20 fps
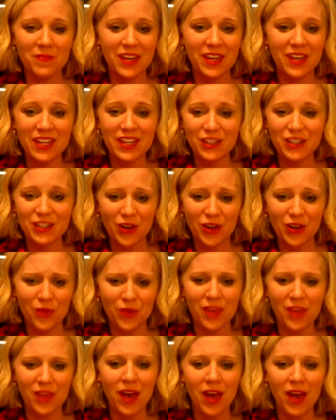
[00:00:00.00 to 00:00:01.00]
getting to know
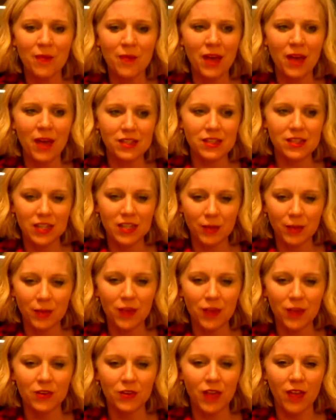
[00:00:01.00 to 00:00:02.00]
them, asking
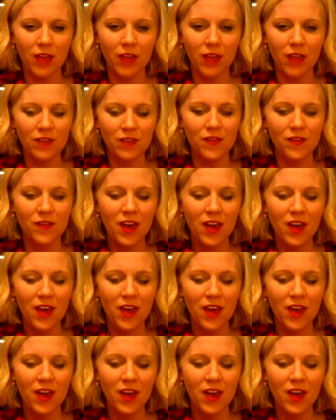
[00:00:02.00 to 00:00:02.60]
about their life,